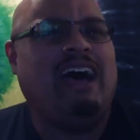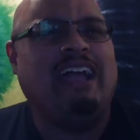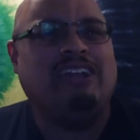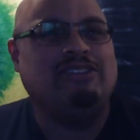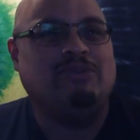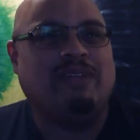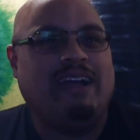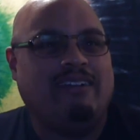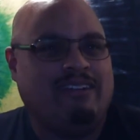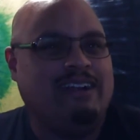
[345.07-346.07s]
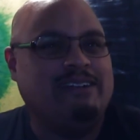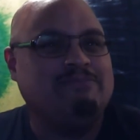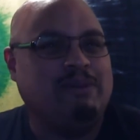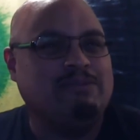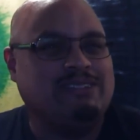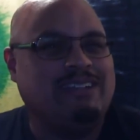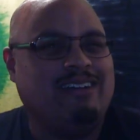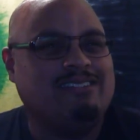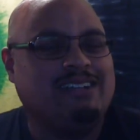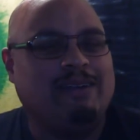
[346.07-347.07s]
I could do that, right?" People say that
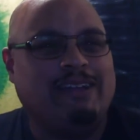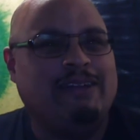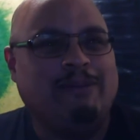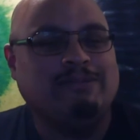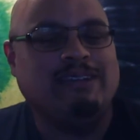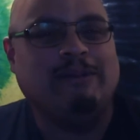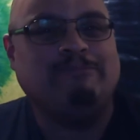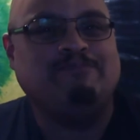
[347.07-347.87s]
all the time. Even them.